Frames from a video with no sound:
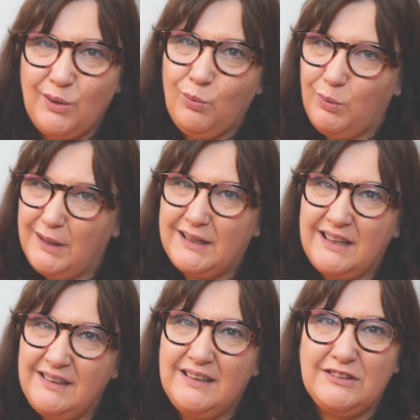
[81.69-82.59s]
We're
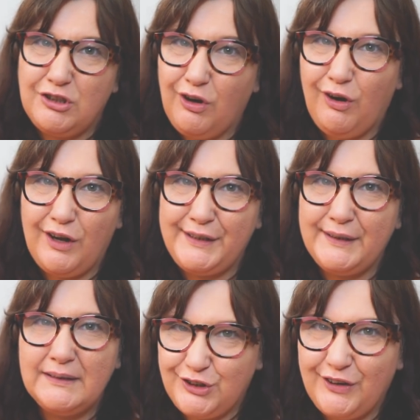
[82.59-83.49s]
gonna try.
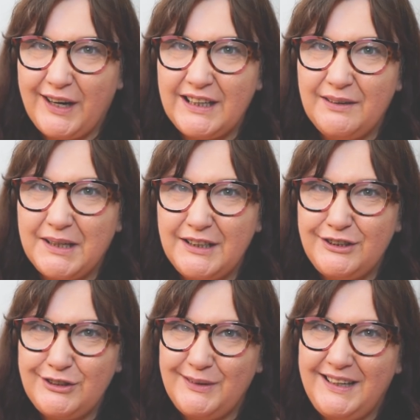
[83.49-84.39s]
Do you reckon I'm gonna
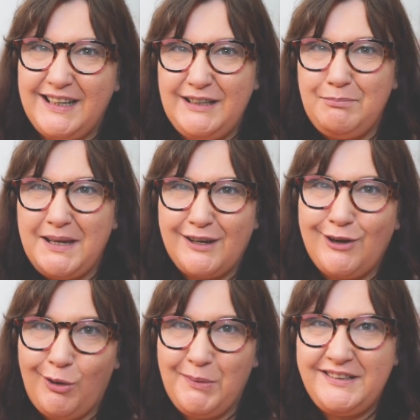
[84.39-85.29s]
do it? Leave me a
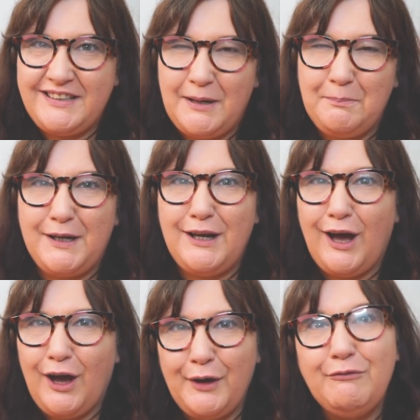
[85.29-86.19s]
comment down
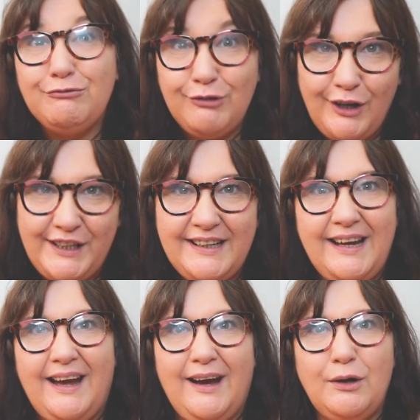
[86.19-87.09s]
below right
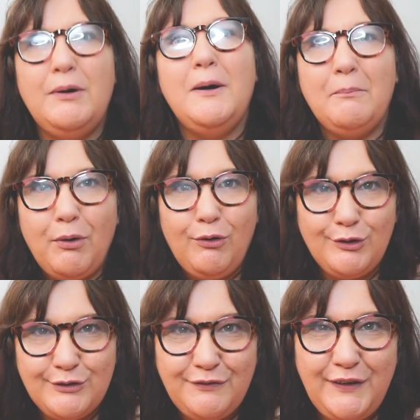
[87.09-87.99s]
now.
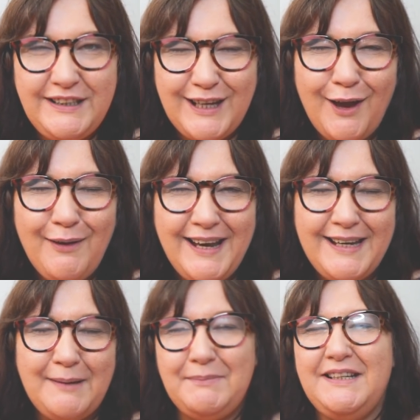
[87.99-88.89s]
Pause the video and
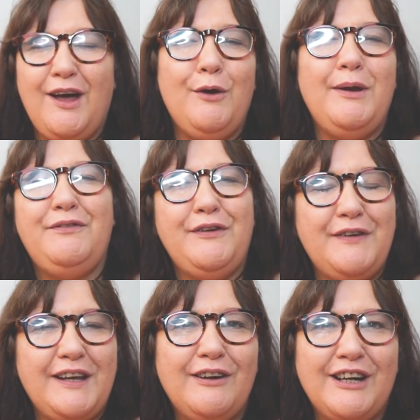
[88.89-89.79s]
let me know if you
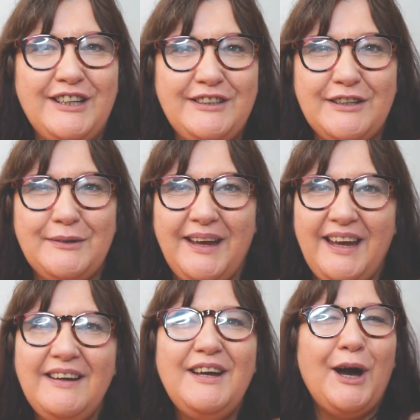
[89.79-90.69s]
think I'm gonna do
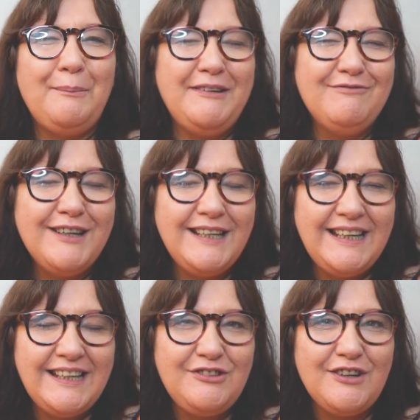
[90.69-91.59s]
it. I'd be
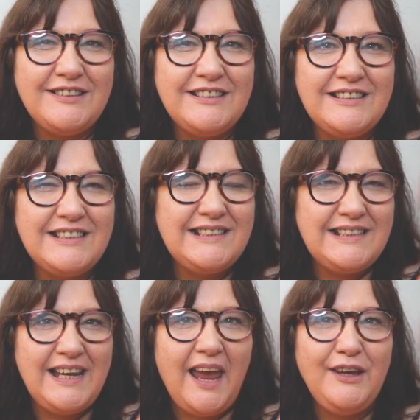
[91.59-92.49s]
really interested to
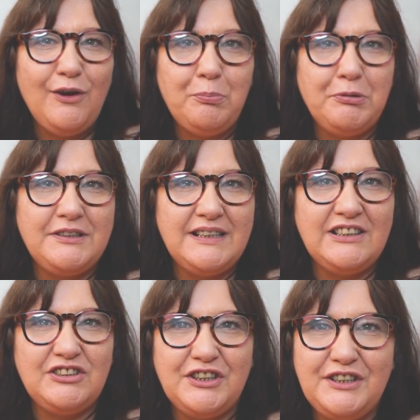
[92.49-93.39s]
see your
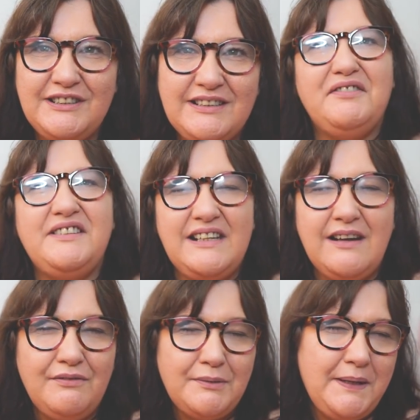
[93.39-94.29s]
predictions. I've seen
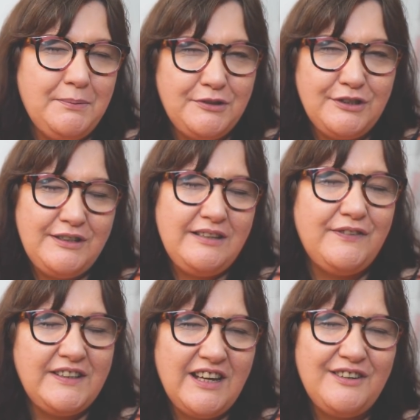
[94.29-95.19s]
other people do these
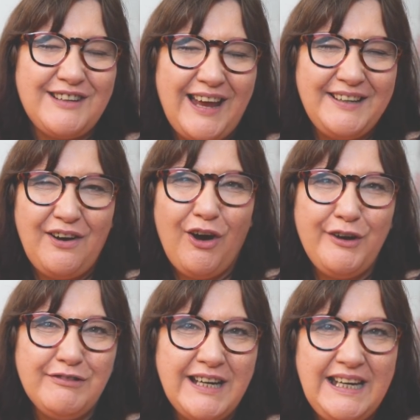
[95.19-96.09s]
videos and I
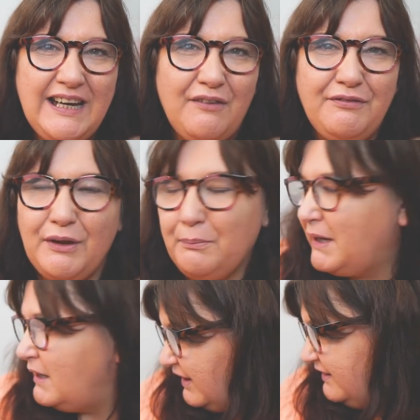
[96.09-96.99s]
really love them.
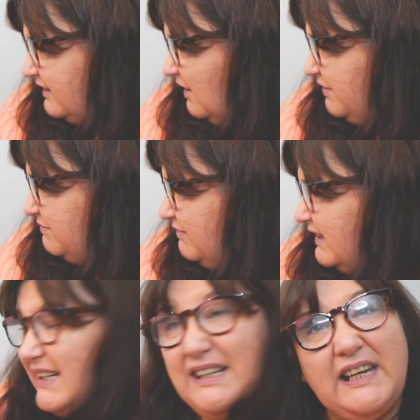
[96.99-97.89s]
But there's nothing
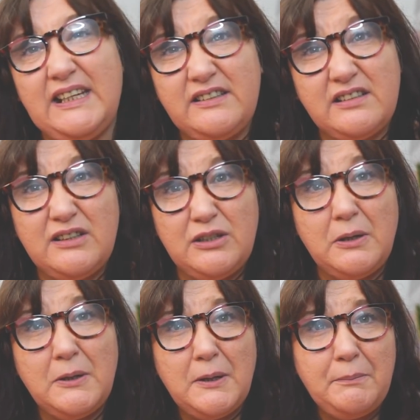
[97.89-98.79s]
really to
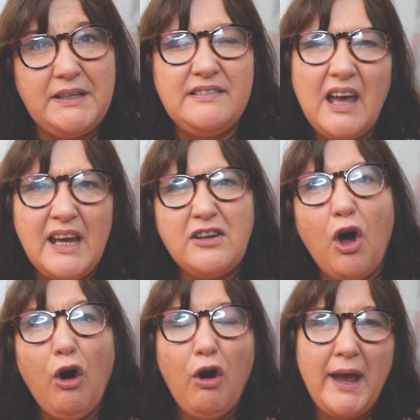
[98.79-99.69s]
be said.
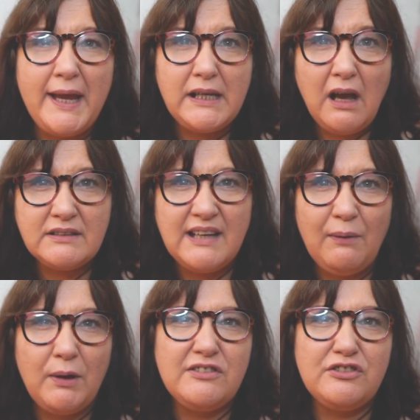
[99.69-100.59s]
I cut
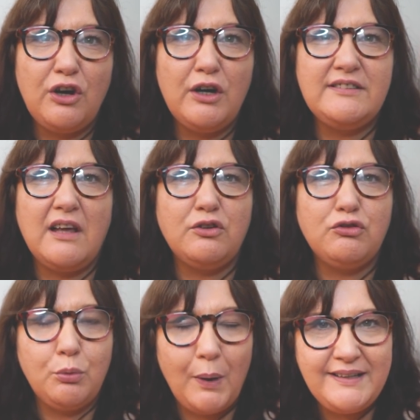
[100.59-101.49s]
out a size
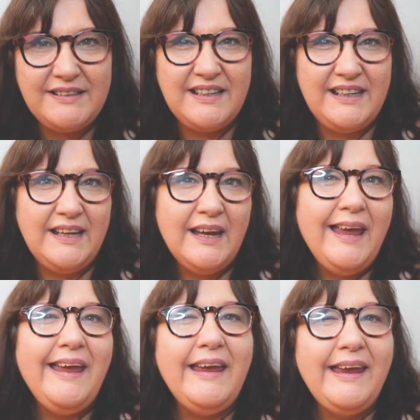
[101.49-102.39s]
20
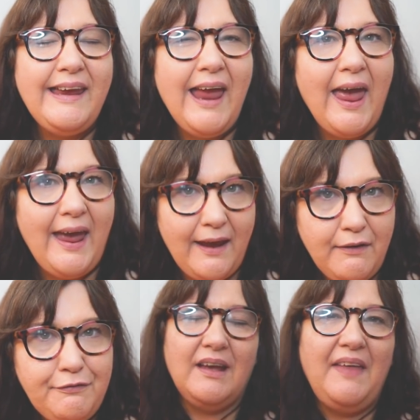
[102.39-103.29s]

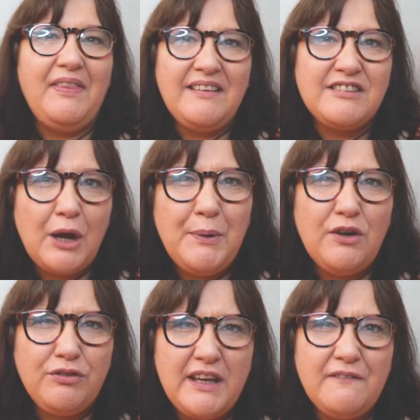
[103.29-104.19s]
EF and that's going
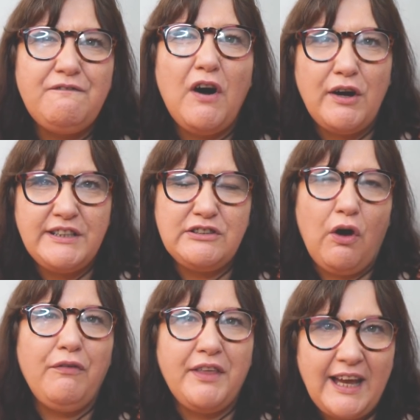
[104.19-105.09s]
on the advice
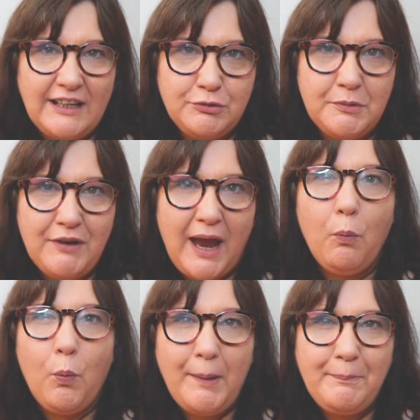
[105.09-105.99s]
of the Cashmerette
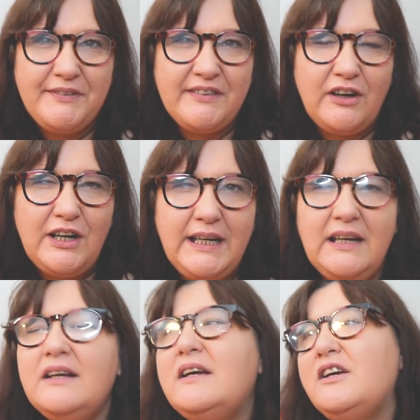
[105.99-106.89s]
website.
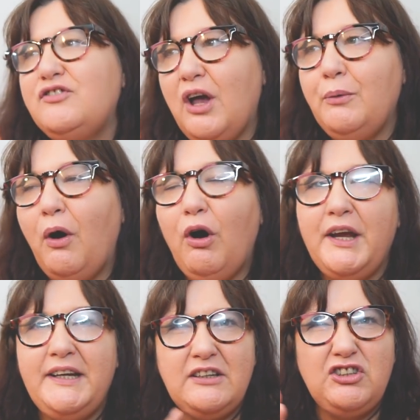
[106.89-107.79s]
So
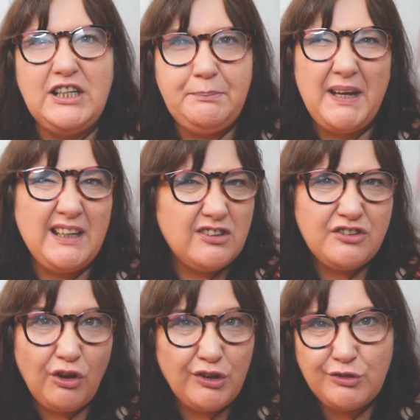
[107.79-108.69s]
I initially picked a
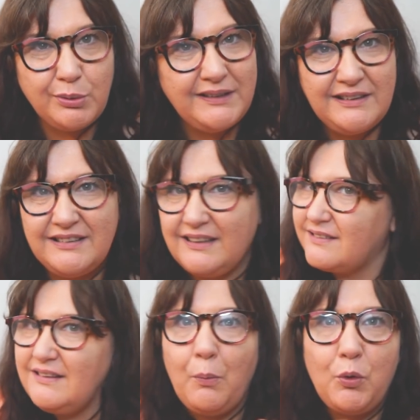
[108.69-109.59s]
size 26
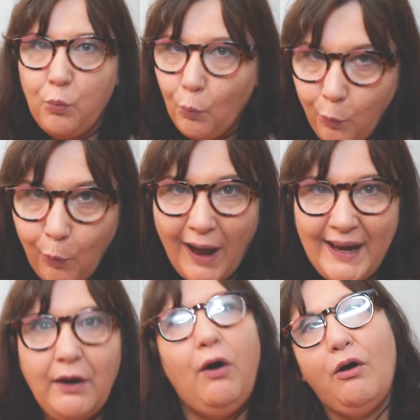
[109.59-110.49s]
and that was
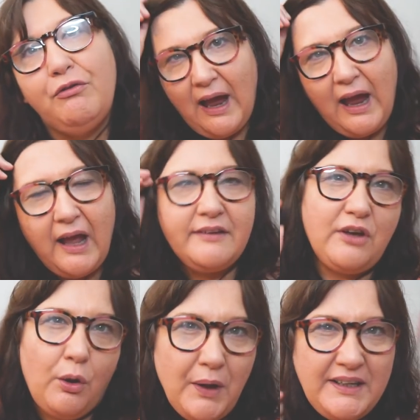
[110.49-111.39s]
way off. Uh,
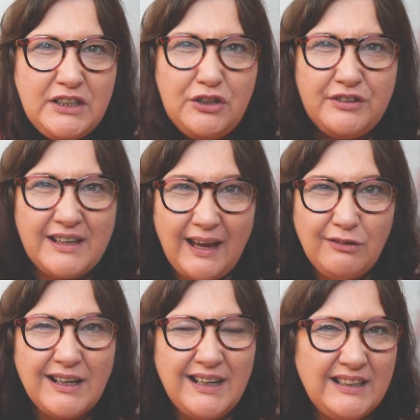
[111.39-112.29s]
so I went and used a
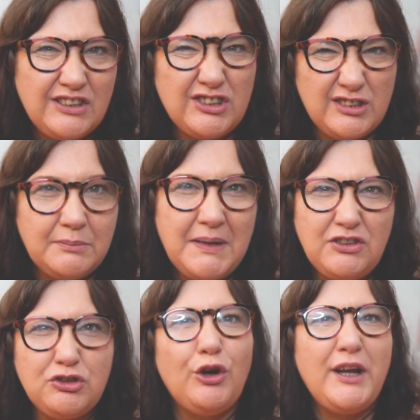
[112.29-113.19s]
calculator just to make
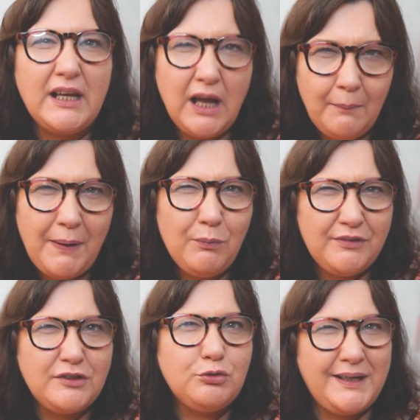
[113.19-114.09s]
sure and it come up
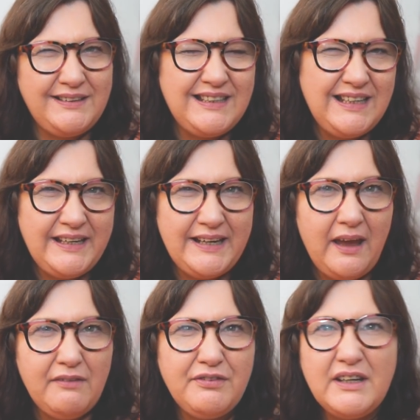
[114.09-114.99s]
with a 20
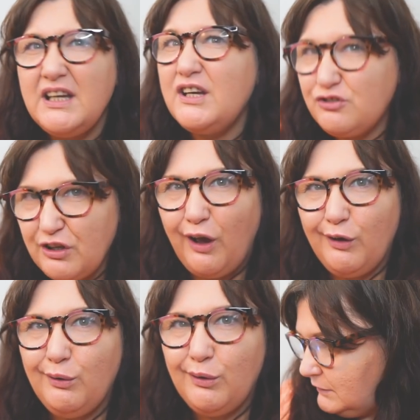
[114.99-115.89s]
EF.
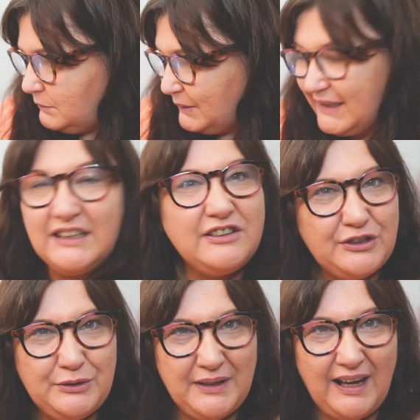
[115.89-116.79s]
So we're going to
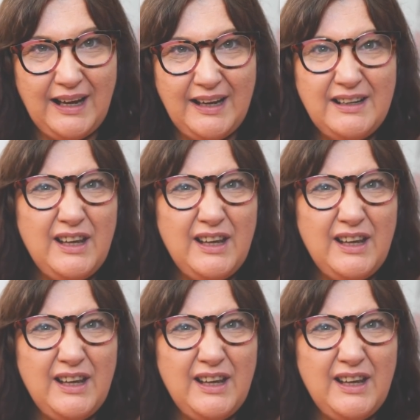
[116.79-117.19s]
do that.